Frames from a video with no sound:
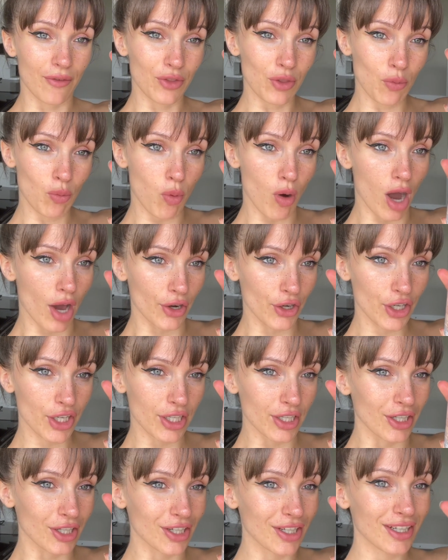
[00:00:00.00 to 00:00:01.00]
the water
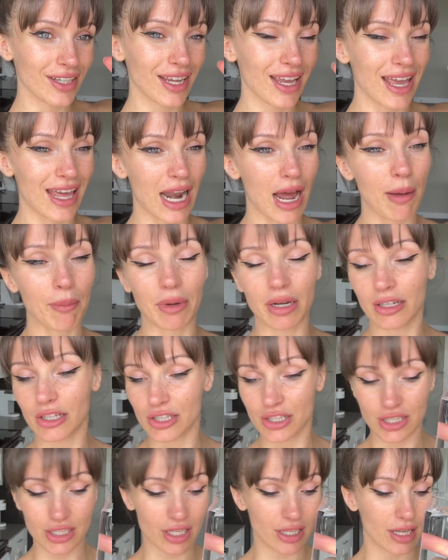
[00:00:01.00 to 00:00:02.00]
here, and I'm
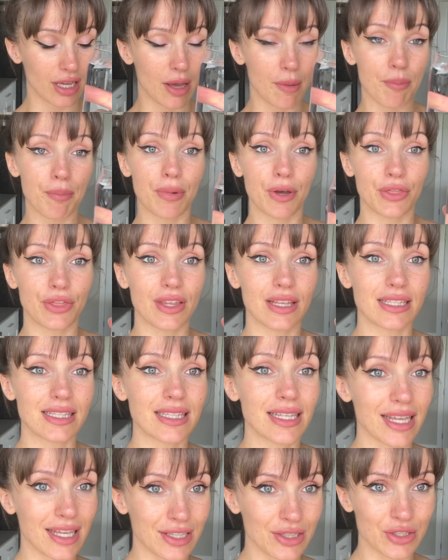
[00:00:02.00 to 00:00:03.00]
just gonna put
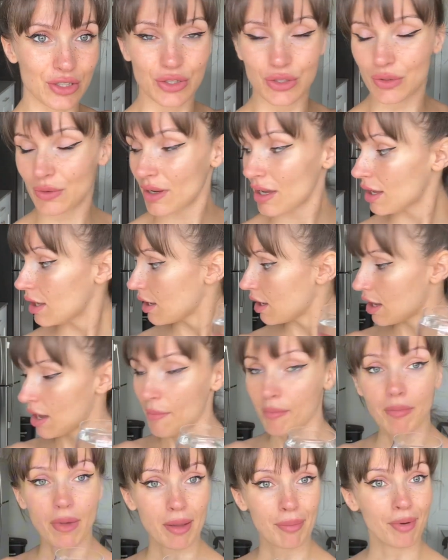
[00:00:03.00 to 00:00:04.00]
this into
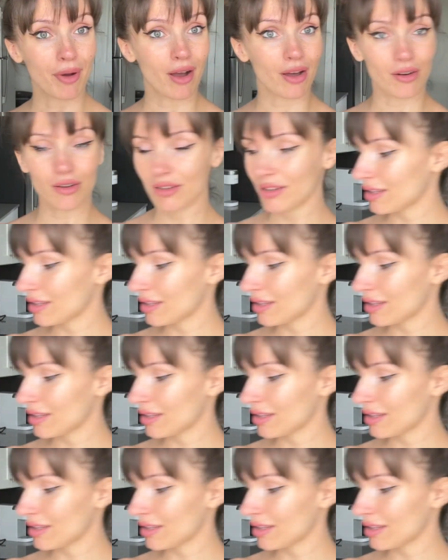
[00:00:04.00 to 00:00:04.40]
my bottle